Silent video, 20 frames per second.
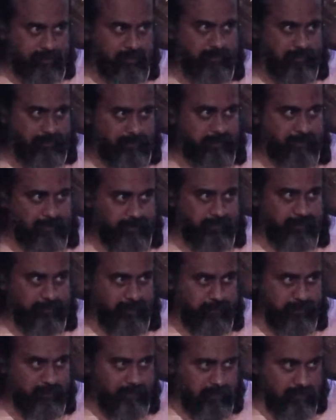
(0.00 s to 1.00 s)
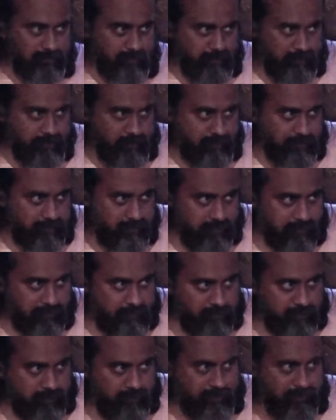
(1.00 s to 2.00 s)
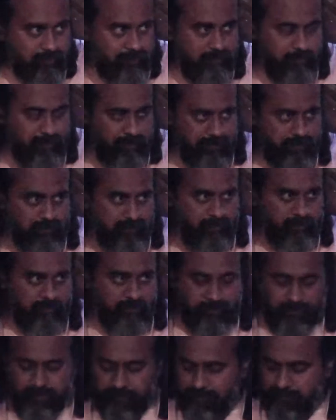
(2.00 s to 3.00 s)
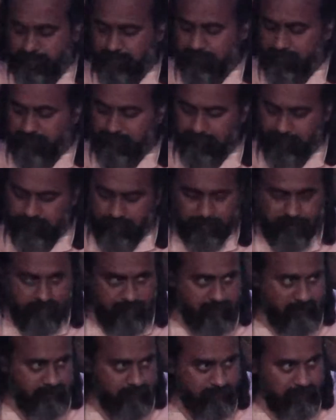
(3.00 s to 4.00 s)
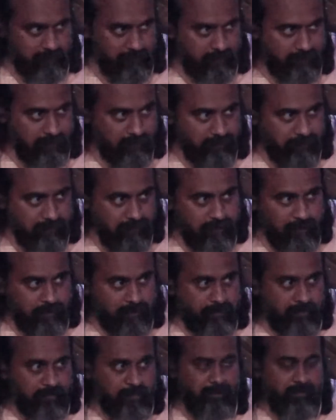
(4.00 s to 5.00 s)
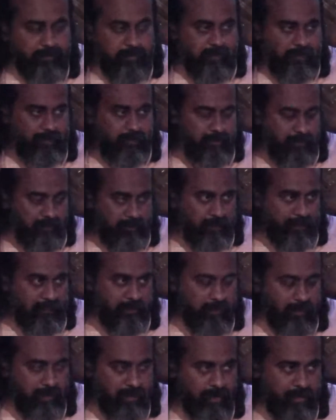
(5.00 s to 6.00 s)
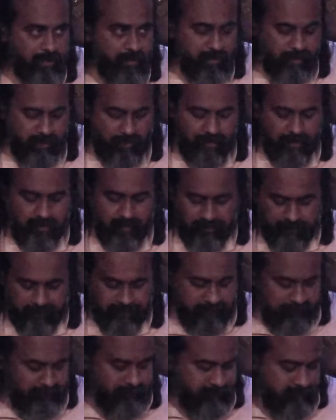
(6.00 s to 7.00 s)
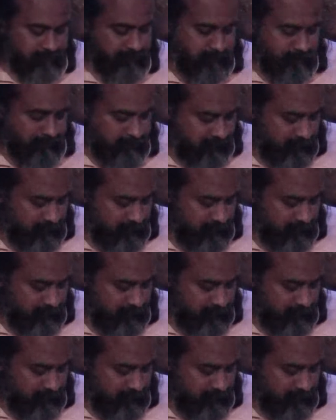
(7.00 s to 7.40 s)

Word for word: Well, I tend to do things that which are not appreciable by others, and this is causing